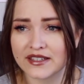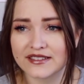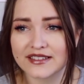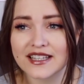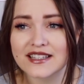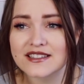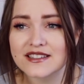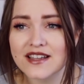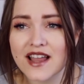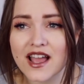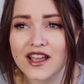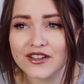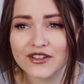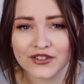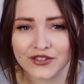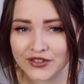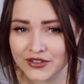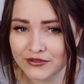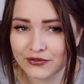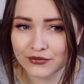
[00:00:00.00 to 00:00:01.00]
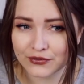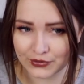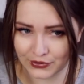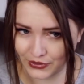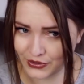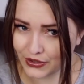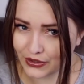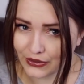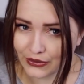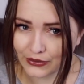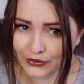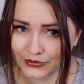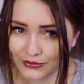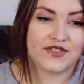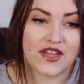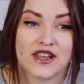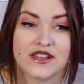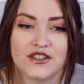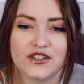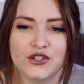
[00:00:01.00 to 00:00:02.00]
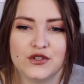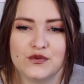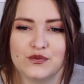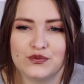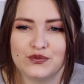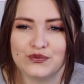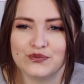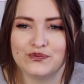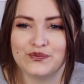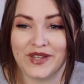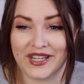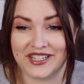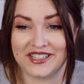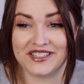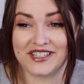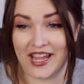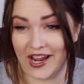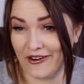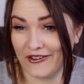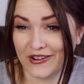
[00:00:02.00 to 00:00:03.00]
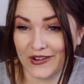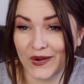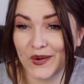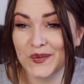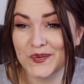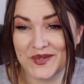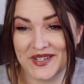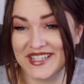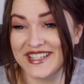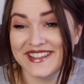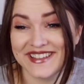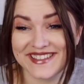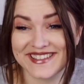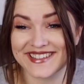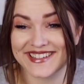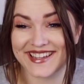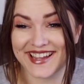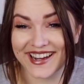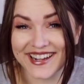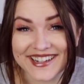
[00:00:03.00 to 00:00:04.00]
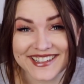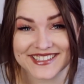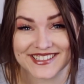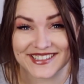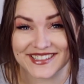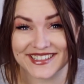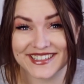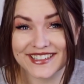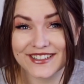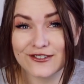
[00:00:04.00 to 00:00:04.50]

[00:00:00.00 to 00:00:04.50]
That's not good for you. Then you meet Gary Oldman's character,